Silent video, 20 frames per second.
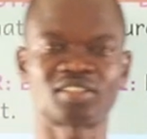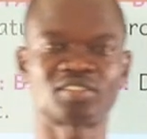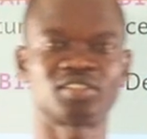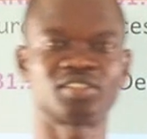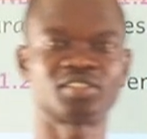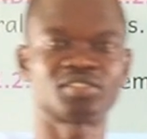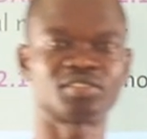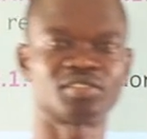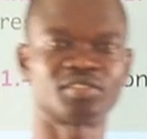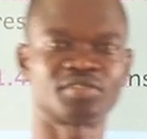
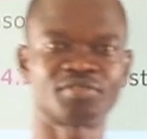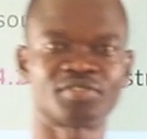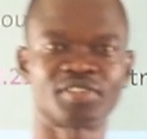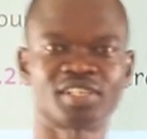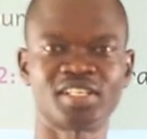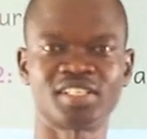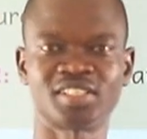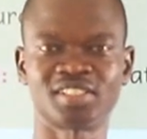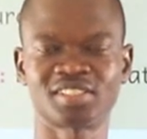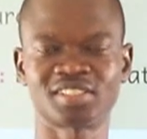across your
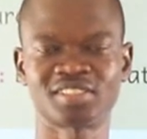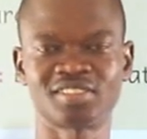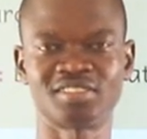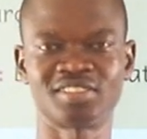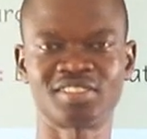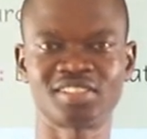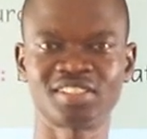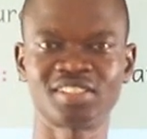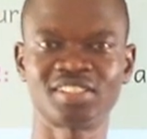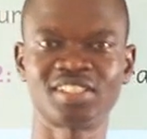face,
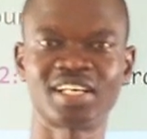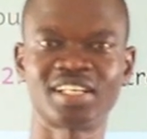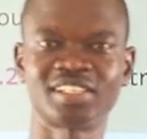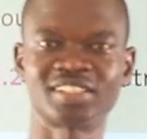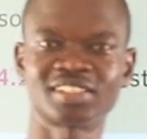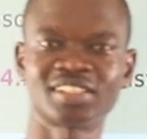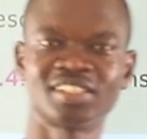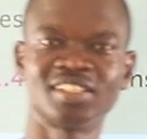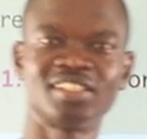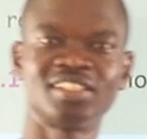you see
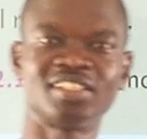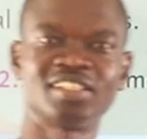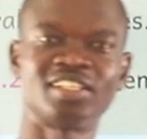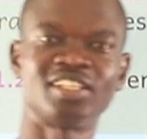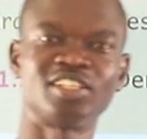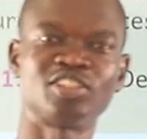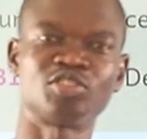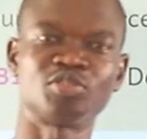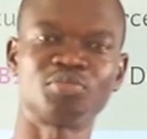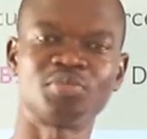that
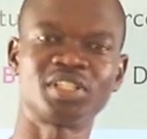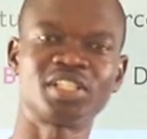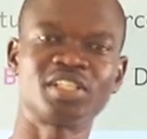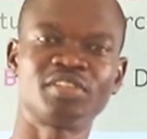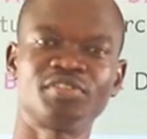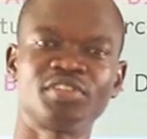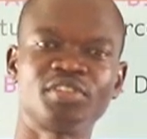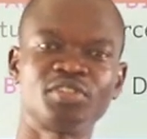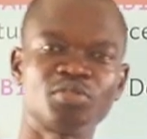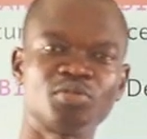it will be
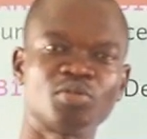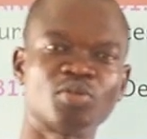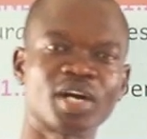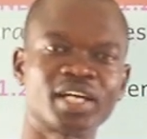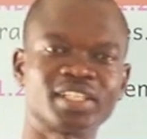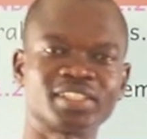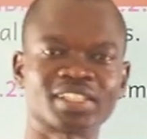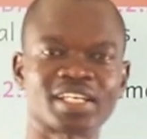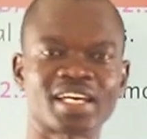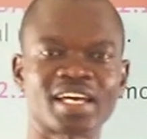giving you
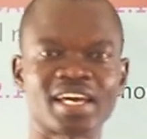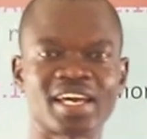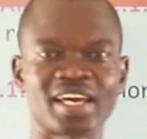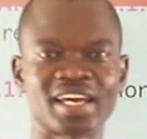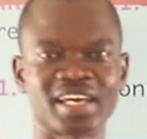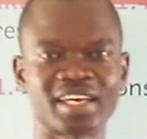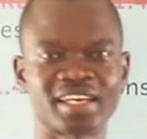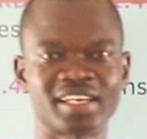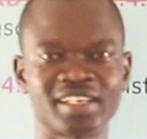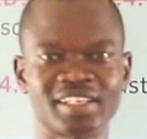what?
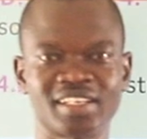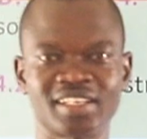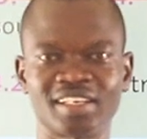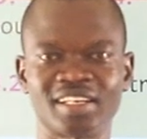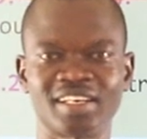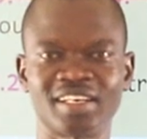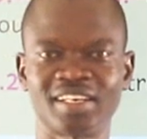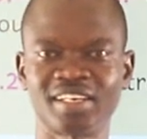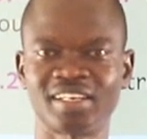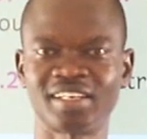Air.
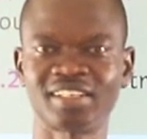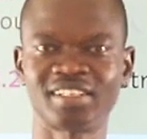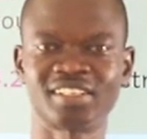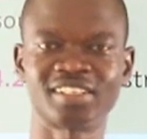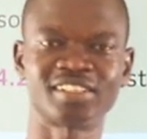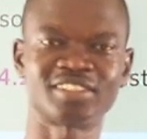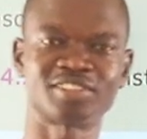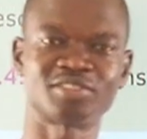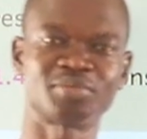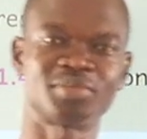
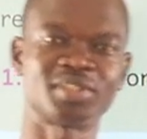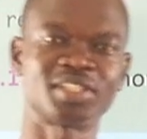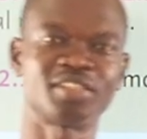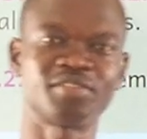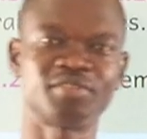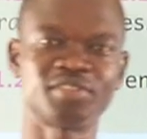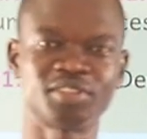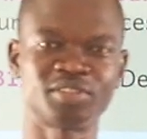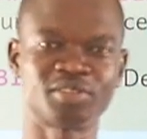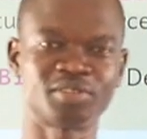It will be
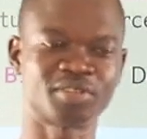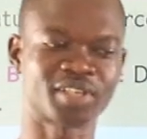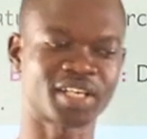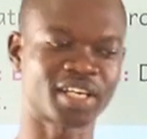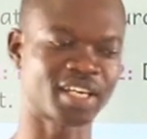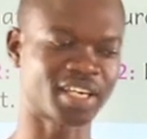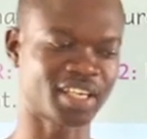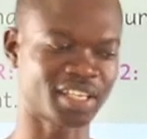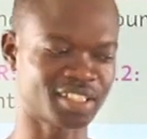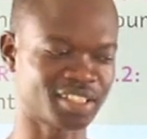giving you
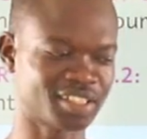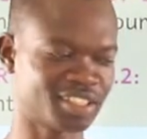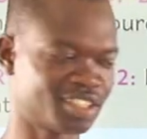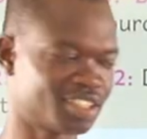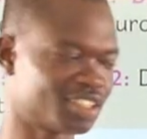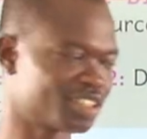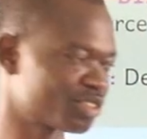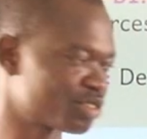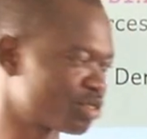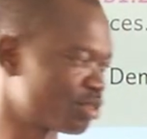air.
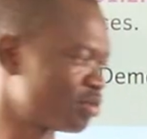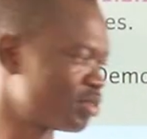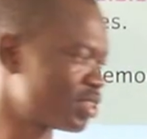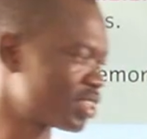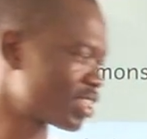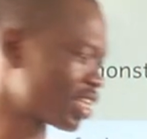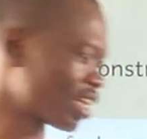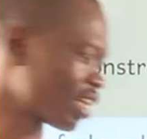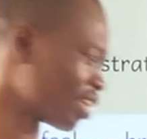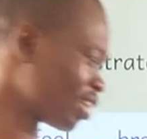So we
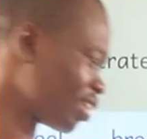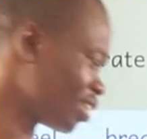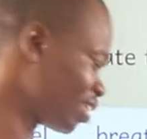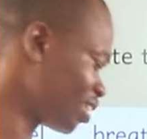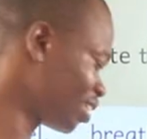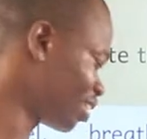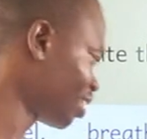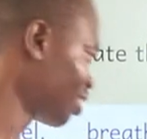shall